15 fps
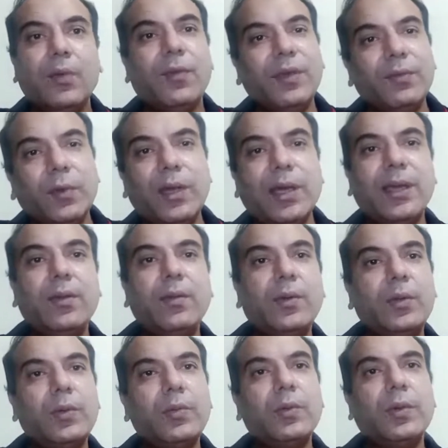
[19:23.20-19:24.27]
why would I
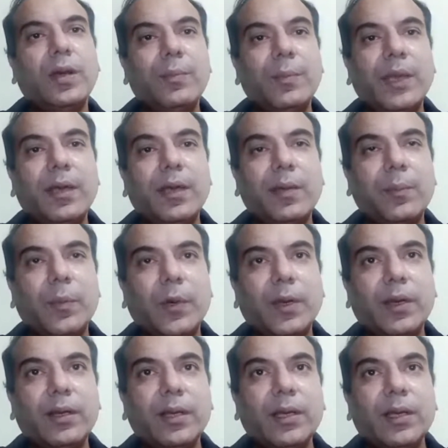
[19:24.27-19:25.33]
go to a bigger
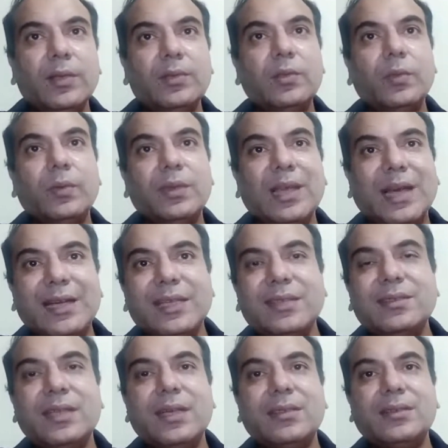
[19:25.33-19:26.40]
mall? So that
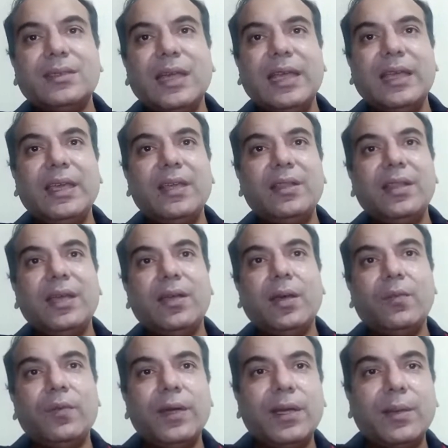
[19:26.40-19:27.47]
is their psyche. They
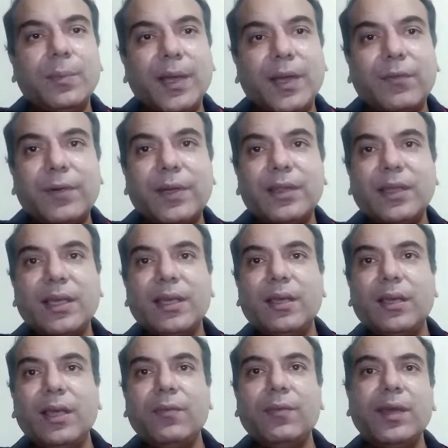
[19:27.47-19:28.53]
covered up
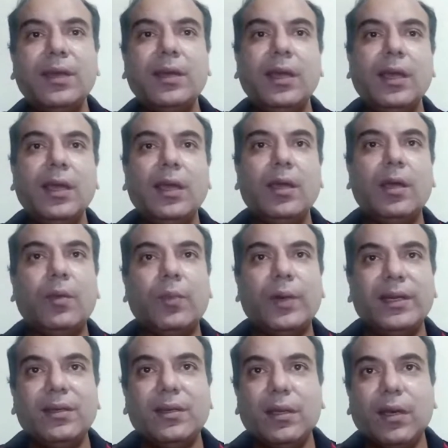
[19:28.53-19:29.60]
everything. Even
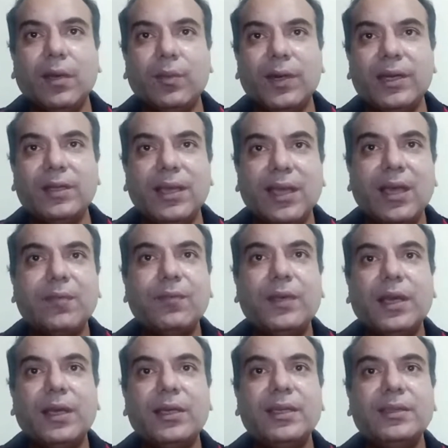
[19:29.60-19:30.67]
what they have
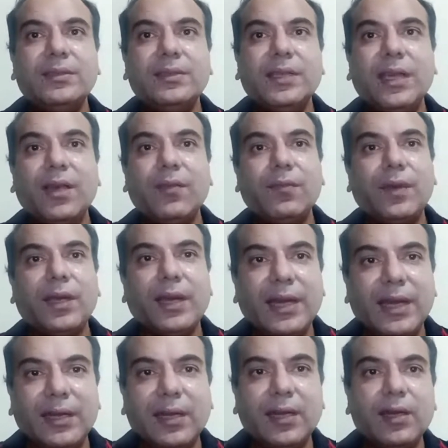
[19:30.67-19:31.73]
done is they have
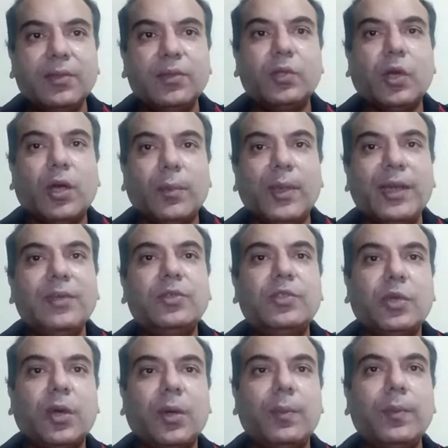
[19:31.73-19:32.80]
created a job in
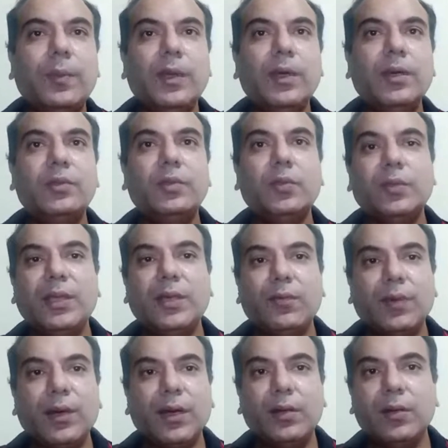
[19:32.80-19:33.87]
job. So they
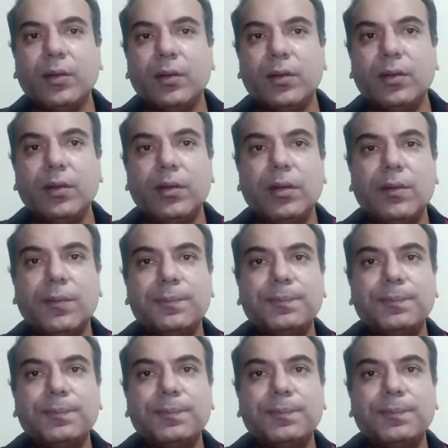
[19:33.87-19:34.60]
worked on